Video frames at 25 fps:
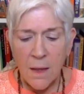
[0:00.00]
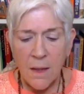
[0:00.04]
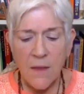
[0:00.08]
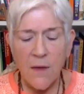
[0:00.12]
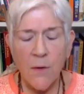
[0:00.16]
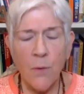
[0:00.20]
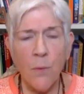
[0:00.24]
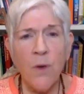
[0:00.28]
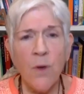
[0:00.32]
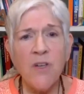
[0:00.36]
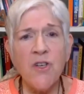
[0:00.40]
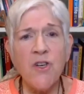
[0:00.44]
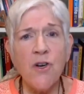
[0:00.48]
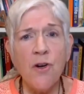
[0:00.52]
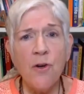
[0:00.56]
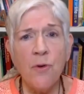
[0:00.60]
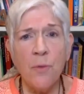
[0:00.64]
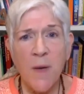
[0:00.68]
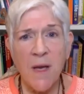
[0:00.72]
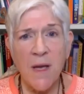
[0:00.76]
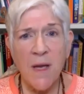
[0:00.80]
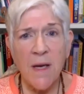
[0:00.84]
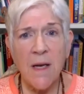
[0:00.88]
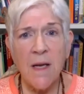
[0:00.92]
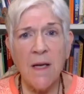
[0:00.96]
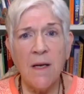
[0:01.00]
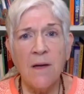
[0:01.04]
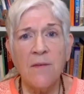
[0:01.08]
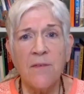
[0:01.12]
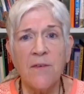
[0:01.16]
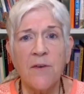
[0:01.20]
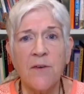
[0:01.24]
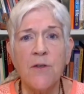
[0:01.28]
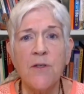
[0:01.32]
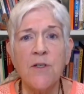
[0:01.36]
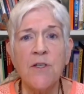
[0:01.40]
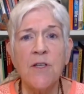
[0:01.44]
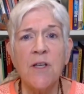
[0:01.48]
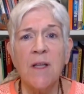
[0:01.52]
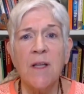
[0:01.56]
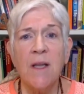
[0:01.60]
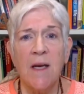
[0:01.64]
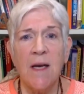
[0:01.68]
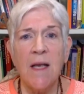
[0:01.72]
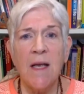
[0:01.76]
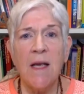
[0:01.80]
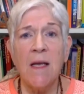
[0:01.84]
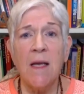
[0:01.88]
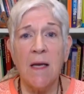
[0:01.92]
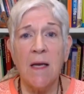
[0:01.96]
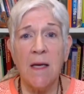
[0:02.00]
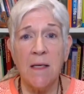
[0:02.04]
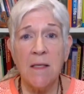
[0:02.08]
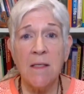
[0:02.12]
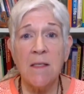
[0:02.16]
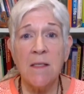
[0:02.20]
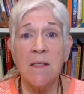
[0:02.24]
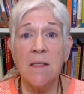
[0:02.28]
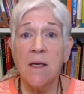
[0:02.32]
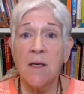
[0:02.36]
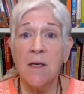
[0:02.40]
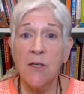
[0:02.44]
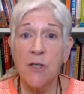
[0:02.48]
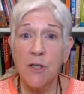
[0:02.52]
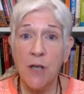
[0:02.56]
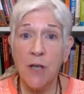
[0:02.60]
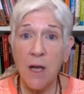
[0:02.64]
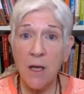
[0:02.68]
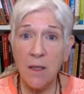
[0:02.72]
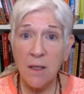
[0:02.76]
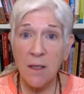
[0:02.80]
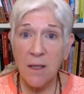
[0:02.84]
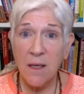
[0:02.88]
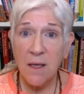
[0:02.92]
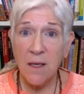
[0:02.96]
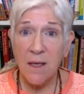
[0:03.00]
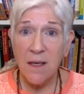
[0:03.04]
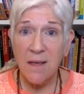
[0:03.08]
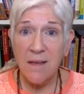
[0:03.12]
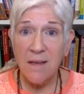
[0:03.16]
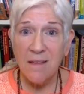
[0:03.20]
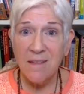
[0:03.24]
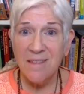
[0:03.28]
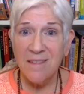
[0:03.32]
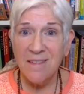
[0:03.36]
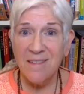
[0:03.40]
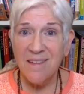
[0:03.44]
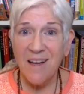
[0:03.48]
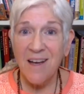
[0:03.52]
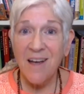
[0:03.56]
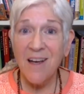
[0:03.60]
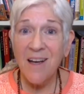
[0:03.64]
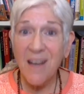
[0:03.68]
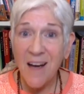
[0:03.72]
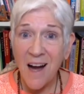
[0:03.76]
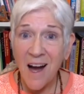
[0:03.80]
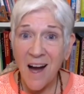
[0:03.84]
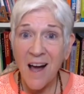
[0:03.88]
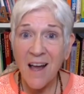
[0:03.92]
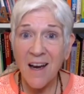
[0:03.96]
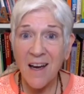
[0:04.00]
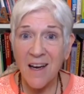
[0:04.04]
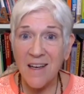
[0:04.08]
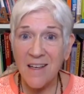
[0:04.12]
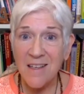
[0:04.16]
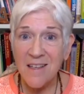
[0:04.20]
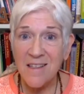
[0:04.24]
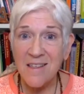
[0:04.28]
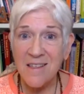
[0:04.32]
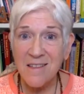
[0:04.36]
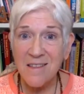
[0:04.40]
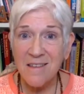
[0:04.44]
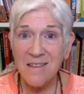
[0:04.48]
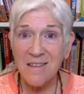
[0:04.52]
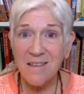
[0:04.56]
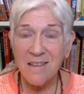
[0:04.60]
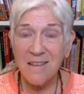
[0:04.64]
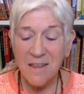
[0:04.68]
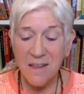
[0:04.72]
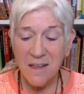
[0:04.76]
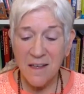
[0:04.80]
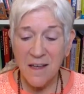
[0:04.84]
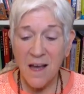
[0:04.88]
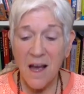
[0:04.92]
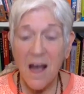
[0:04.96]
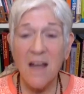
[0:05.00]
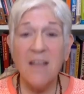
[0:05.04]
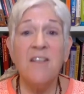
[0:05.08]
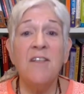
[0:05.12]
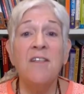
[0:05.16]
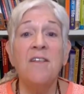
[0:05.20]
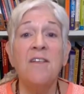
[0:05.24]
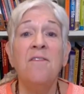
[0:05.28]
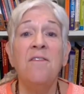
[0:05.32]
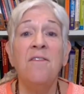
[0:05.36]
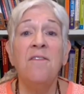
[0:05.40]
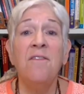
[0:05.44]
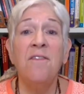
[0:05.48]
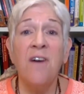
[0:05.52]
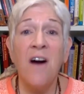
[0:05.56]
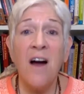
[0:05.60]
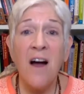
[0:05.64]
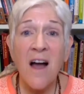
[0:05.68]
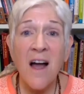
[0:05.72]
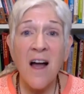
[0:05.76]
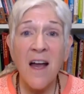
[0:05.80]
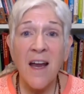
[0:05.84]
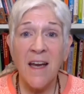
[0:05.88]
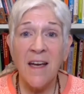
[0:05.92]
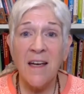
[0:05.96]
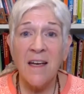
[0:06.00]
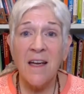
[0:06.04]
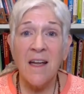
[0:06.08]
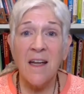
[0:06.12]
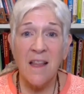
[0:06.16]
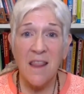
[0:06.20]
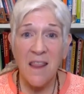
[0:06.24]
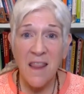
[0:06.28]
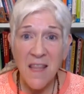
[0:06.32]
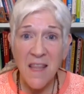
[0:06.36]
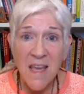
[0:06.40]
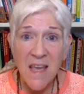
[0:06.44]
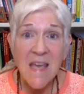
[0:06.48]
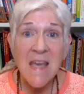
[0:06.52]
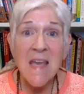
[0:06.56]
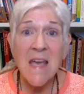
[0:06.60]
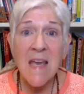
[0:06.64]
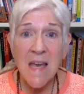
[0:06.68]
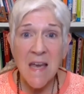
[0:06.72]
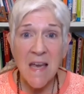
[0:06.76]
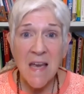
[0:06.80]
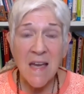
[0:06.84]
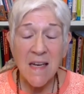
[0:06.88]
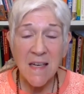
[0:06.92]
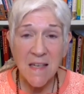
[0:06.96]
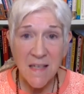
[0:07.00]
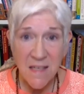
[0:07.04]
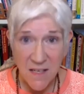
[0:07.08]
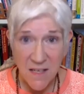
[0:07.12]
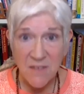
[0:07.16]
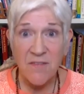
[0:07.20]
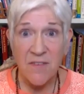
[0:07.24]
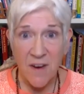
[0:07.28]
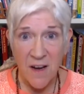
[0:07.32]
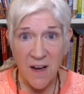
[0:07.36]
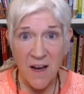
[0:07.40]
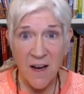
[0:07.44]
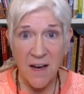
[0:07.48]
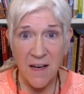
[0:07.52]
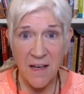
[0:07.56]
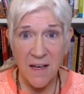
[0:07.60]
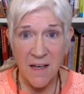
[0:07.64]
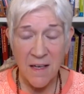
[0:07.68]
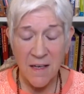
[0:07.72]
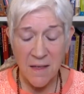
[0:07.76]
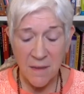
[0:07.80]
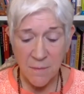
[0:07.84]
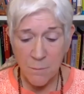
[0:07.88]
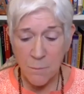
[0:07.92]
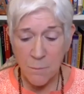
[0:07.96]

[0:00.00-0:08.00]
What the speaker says: The original meaning of Kundalini is Shakti, a goddess, a divine, the divine.